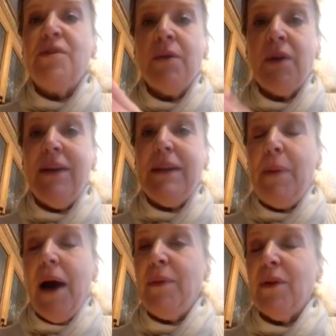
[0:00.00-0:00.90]
Don't go in the
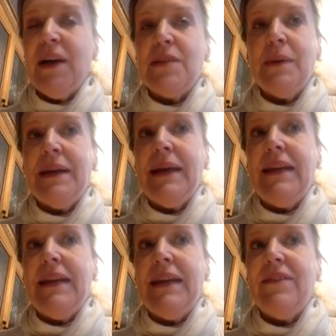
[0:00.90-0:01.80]
pub, otherwise we may
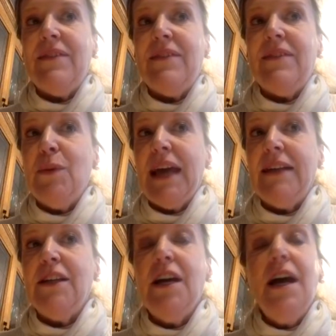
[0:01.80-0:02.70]
never see you again.